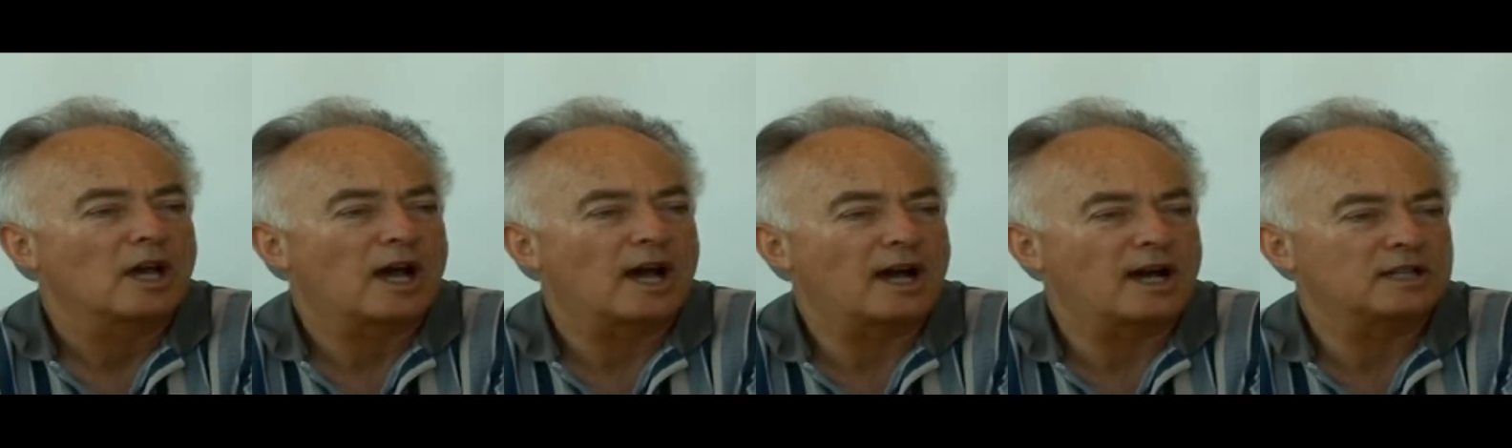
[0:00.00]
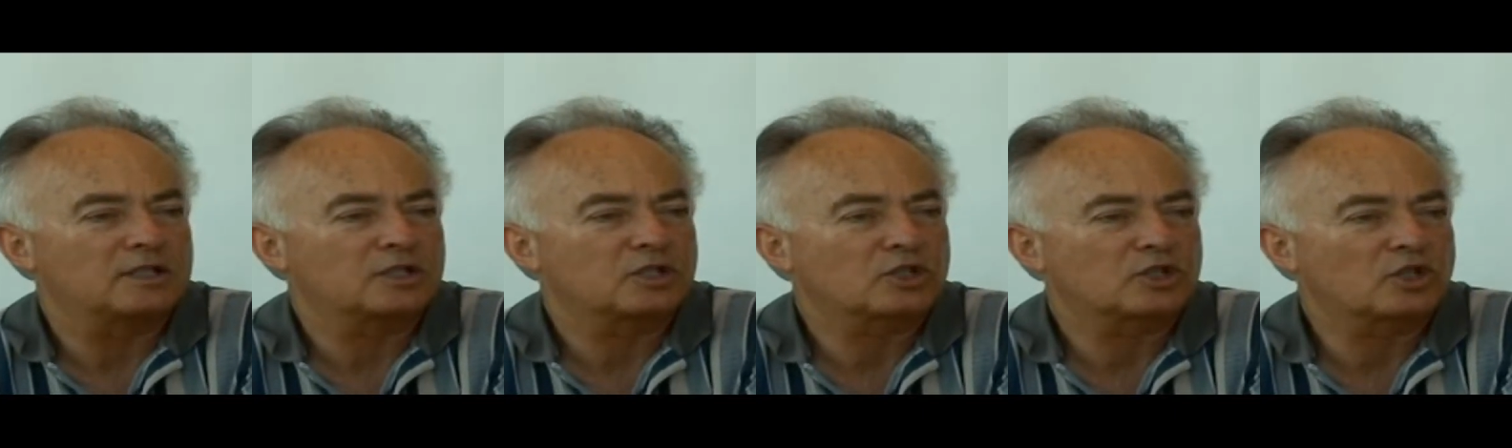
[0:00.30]

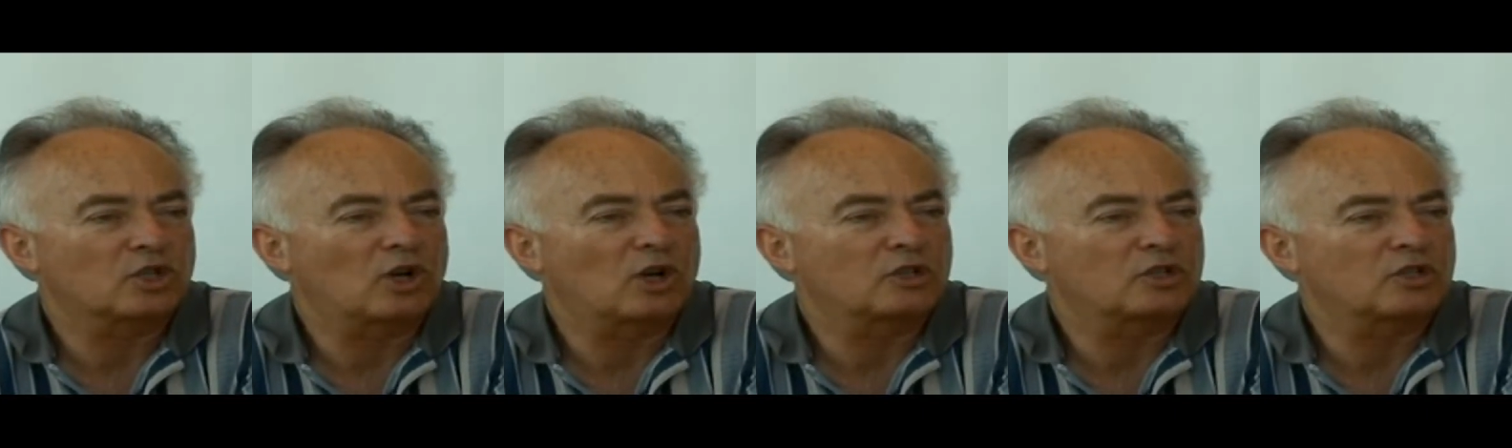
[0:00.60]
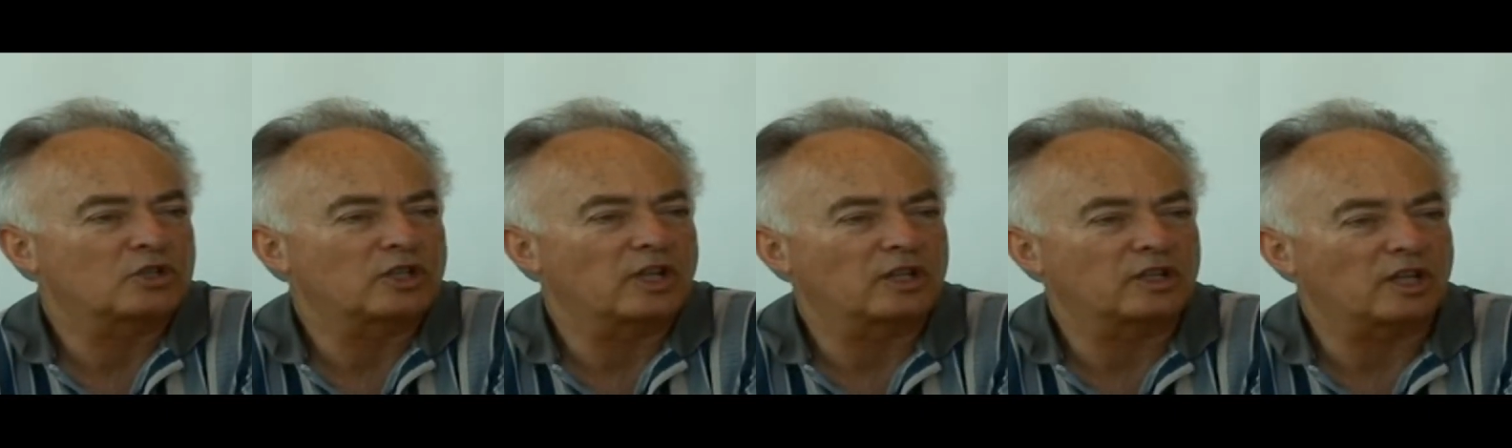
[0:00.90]
are
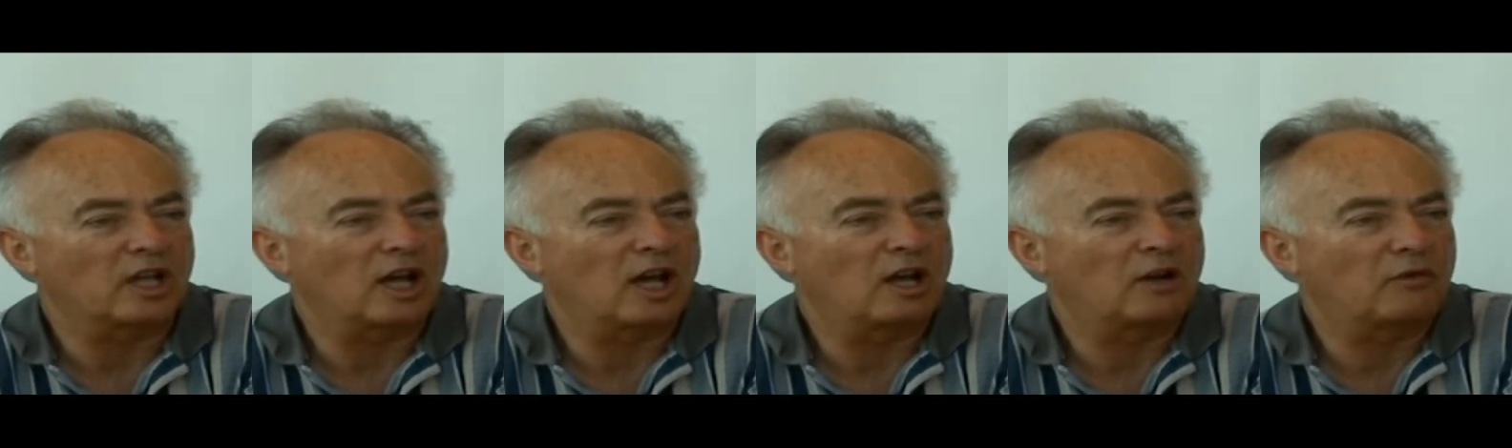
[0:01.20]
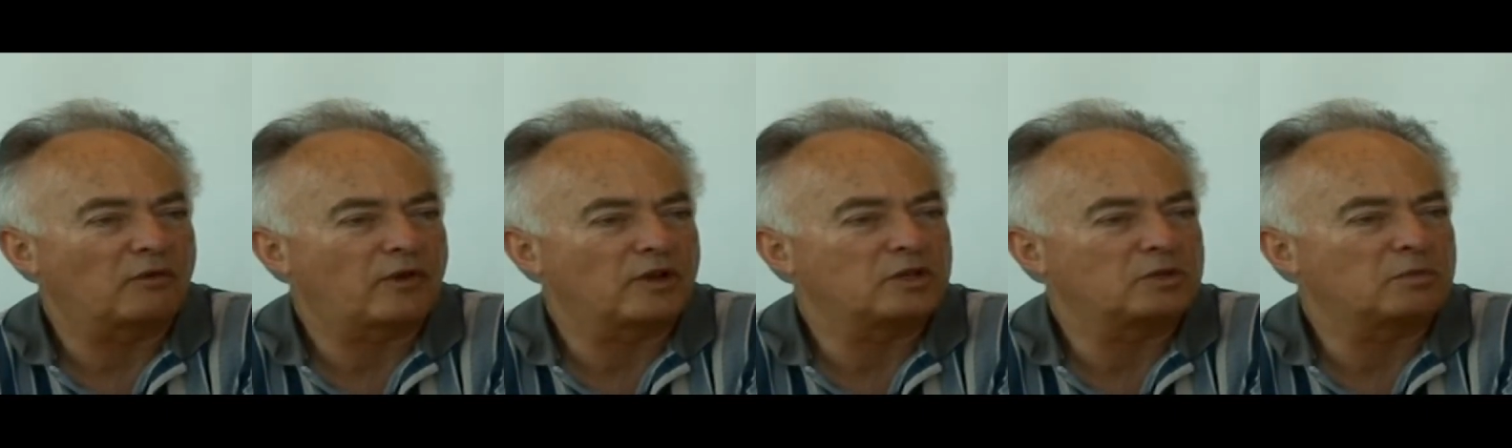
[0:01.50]
such that
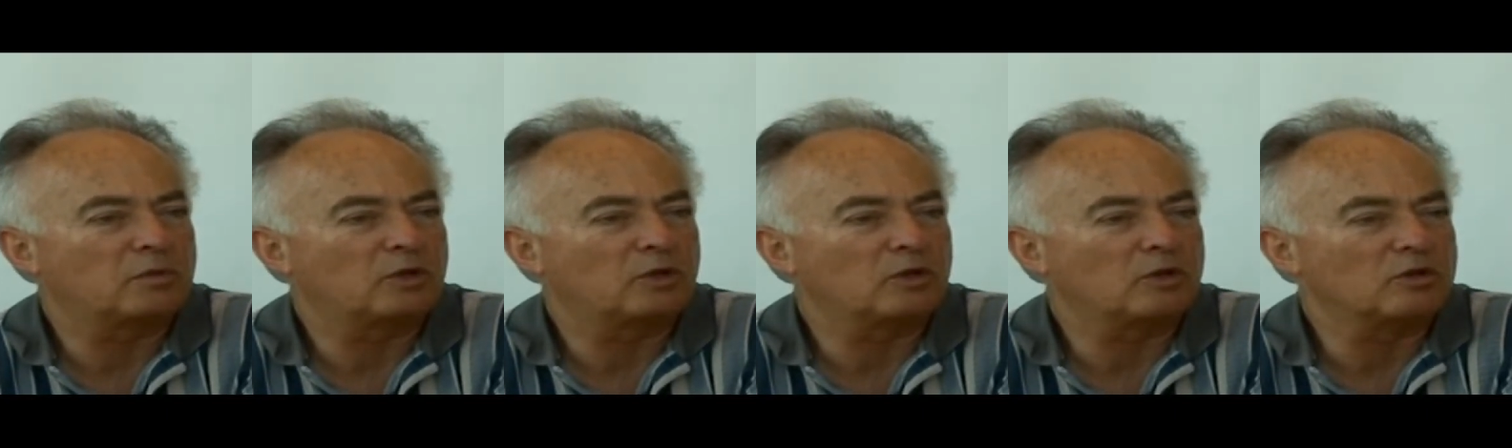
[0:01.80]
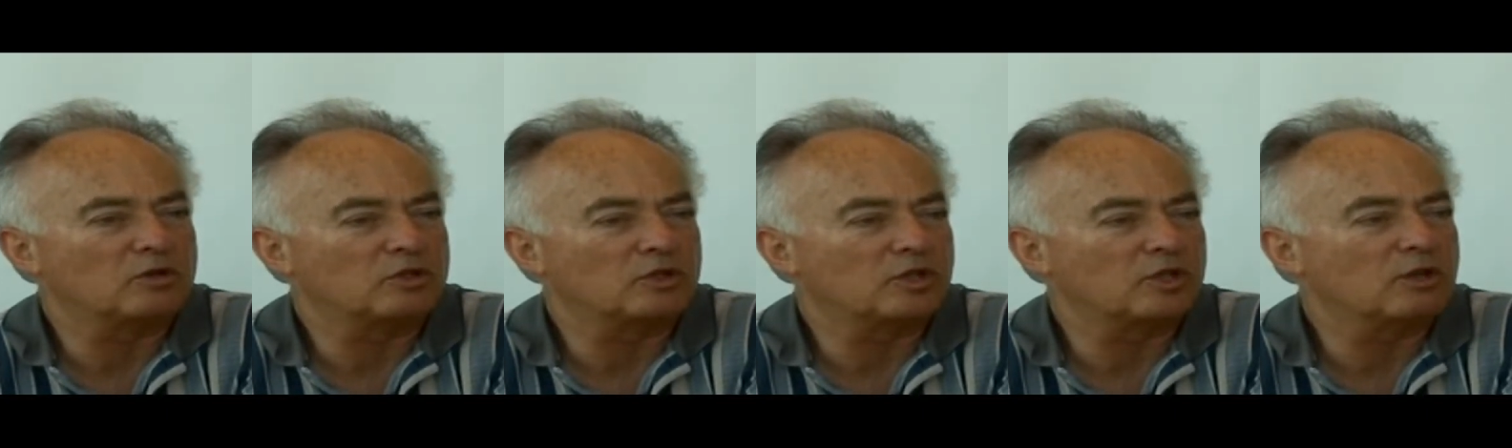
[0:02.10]
alpha is
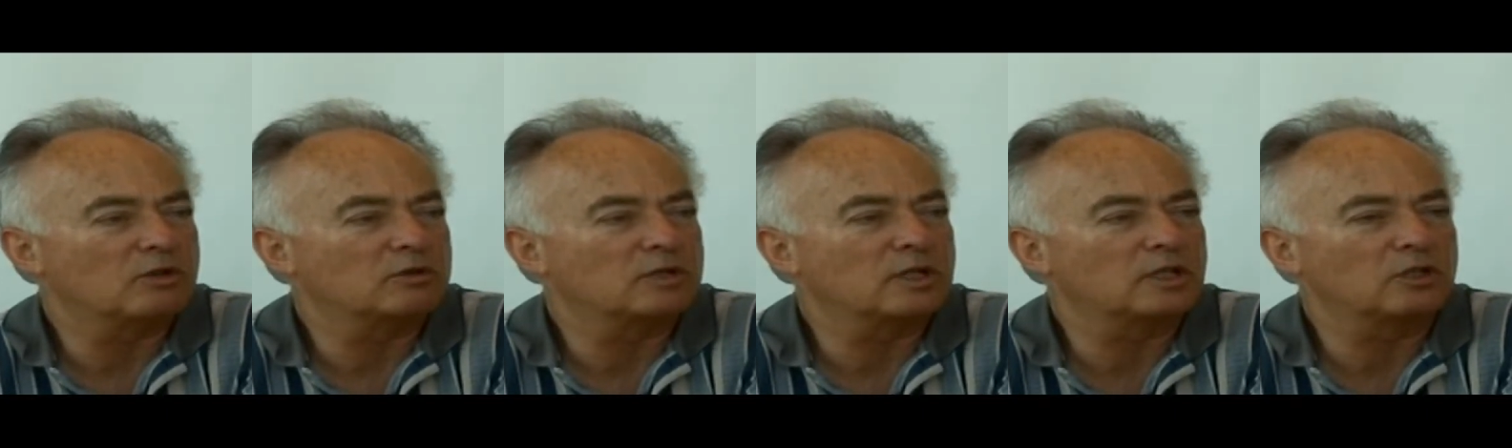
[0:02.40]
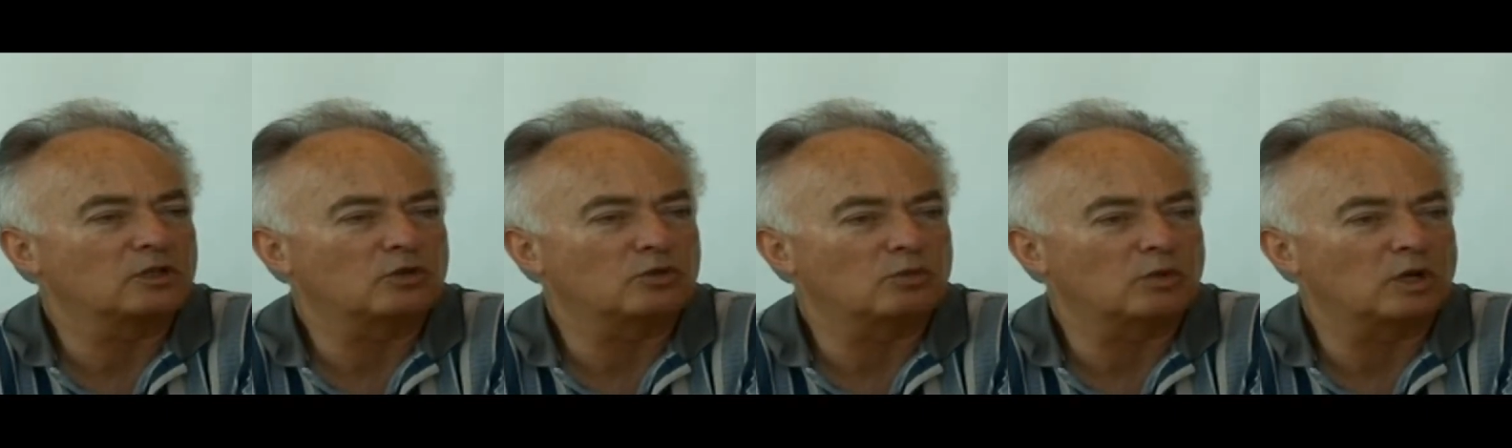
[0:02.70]
between 0
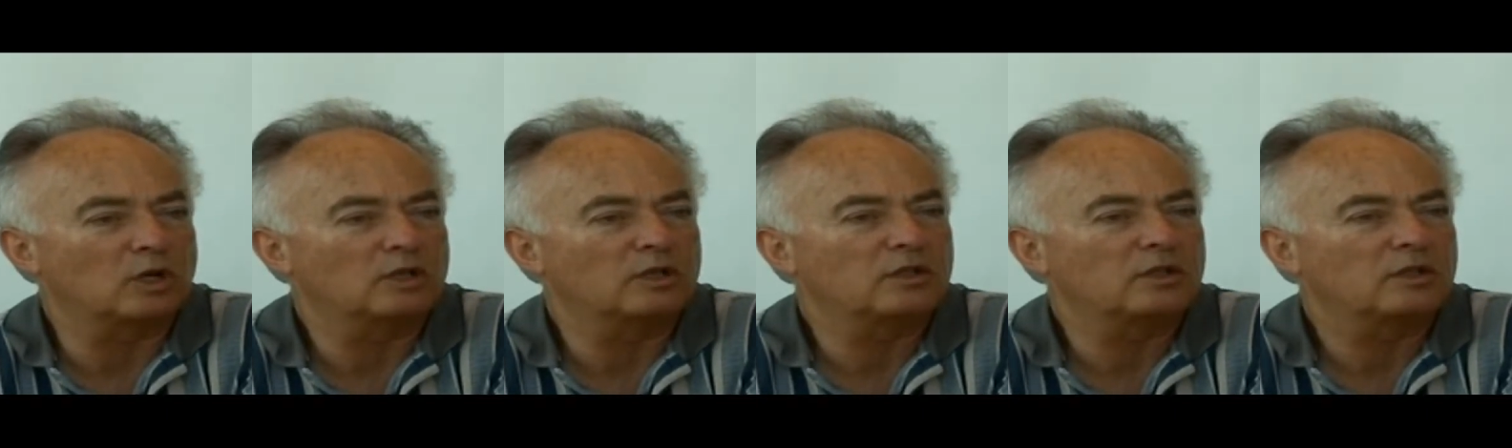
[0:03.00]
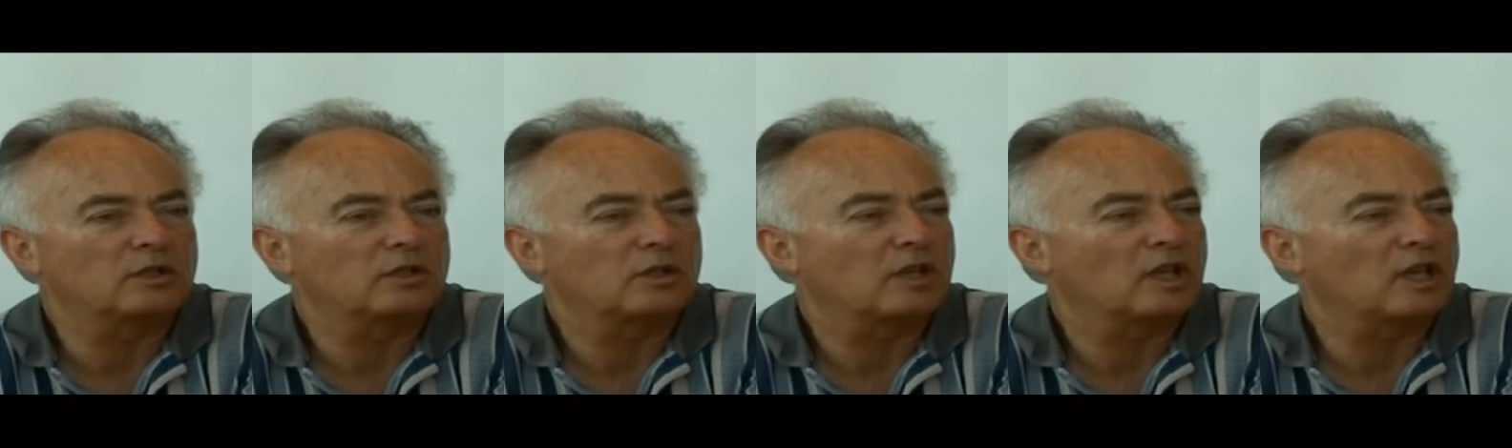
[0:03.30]
and 1,